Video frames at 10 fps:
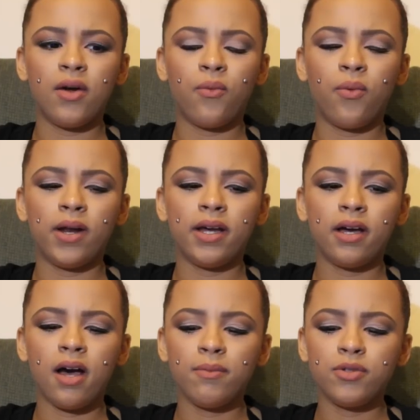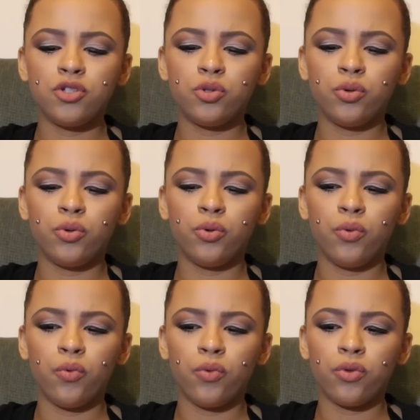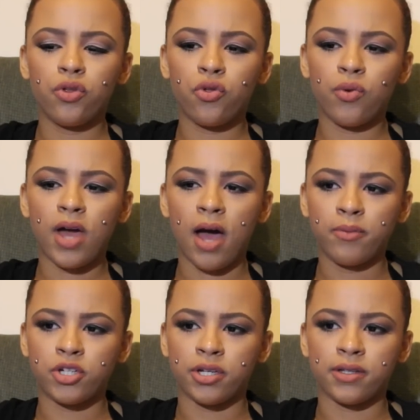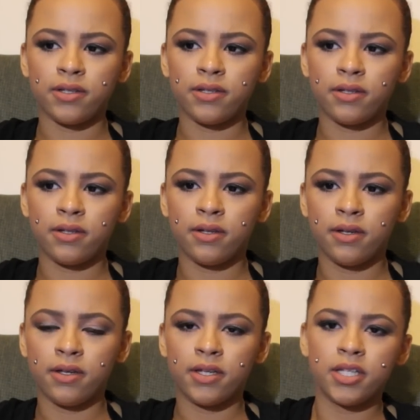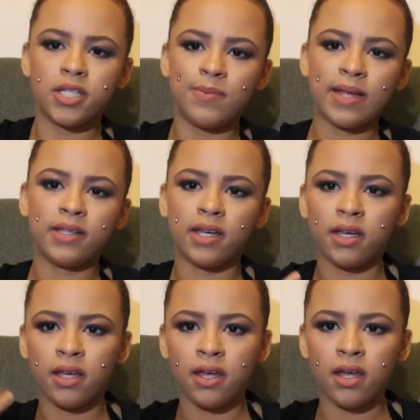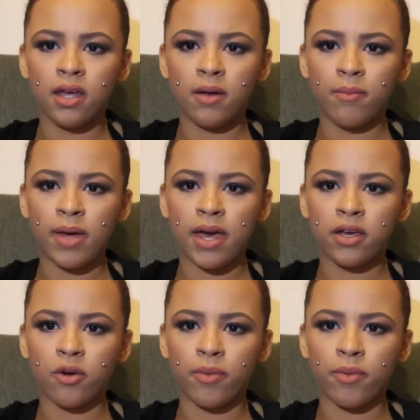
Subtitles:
when it comes to the three options, spending, paying your